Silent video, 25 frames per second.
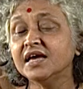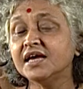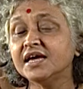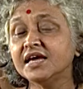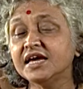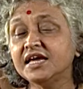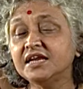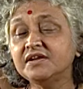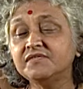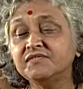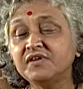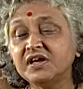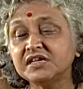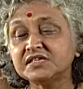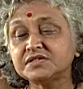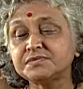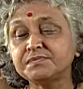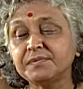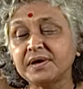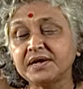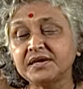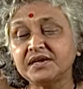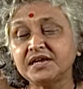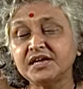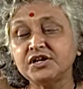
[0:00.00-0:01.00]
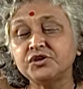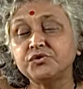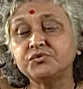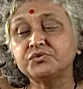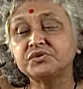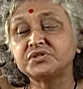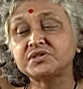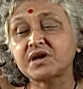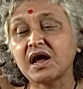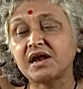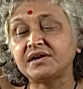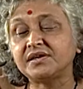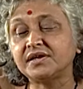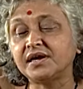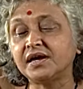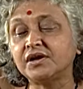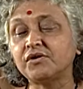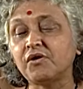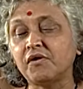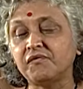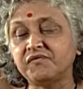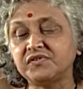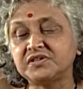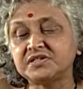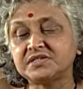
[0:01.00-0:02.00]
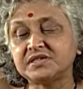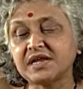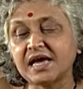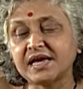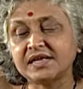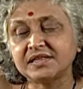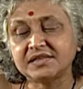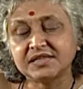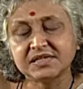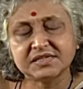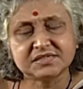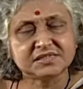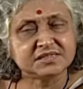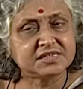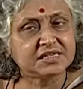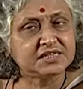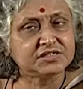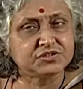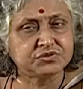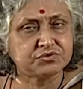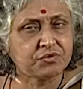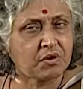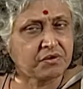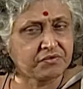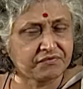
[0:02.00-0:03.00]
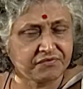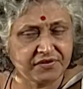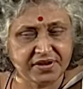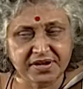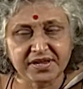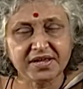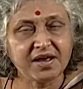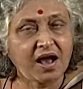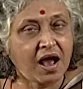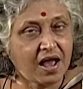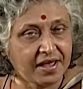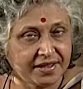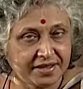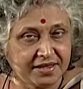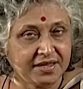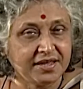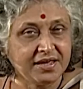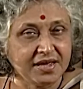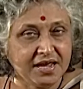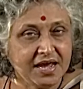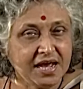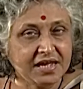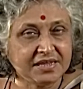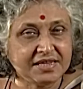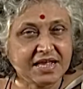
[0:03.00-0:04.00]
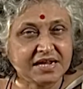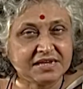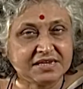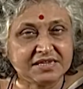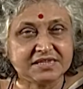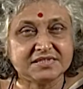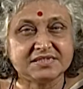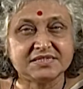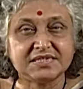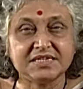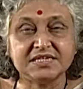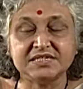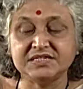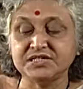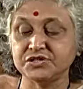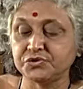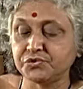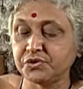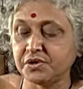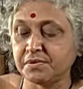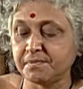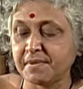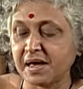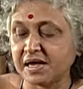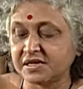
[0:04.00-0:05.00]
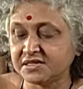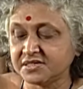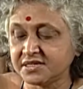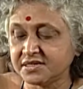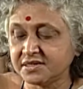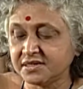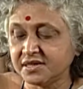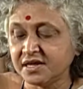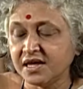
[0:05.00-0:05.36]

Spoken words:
investment into starting an office like this is not very high, and that is easy to imagine.